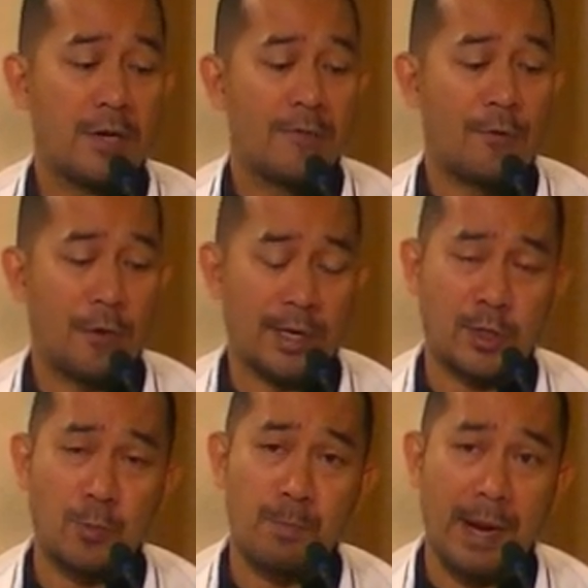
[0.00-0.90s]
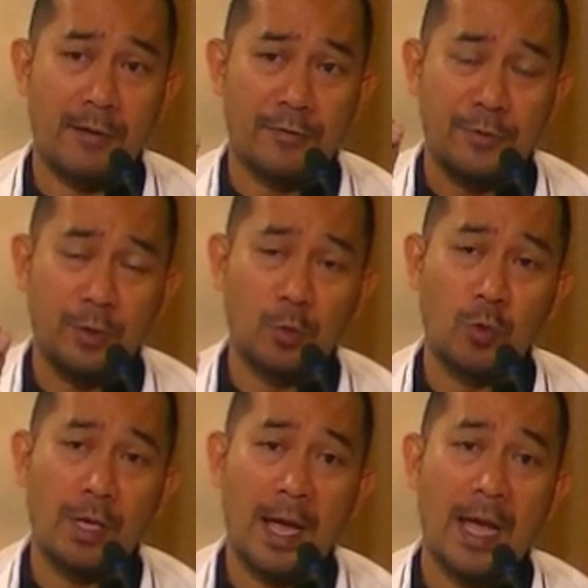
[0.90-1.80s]
For us to bear fruit,
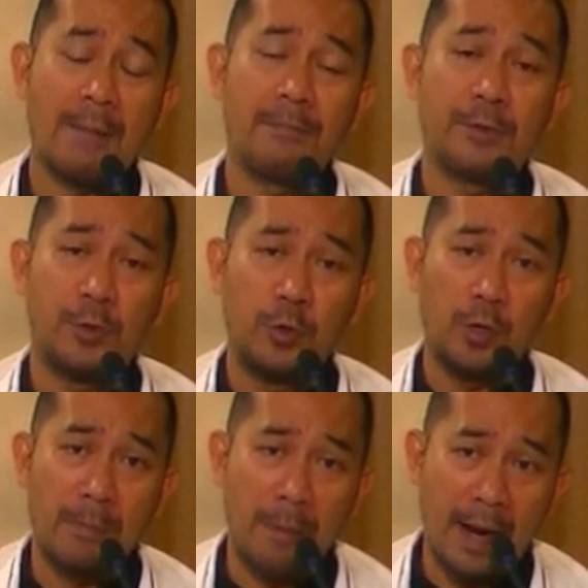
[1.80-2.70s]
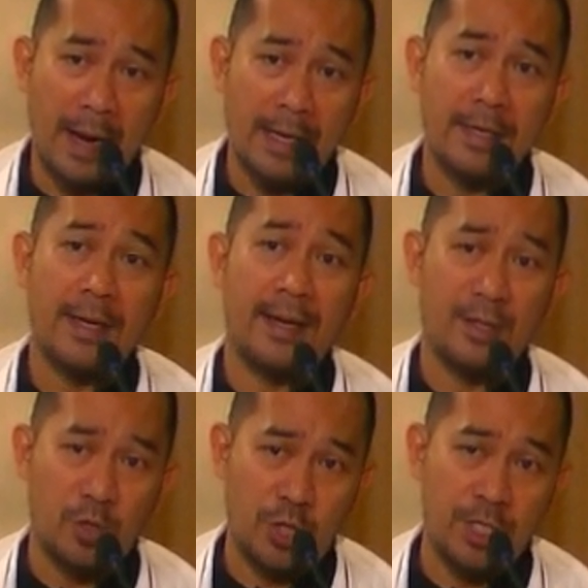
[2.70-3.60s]
we have to remain
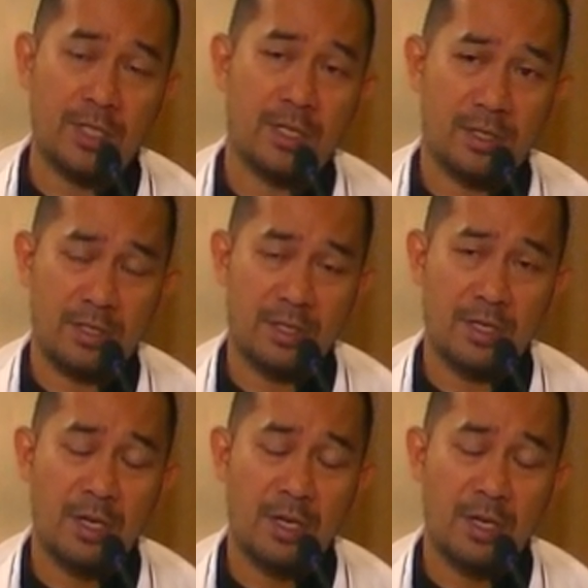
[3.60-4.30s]
in Jesus.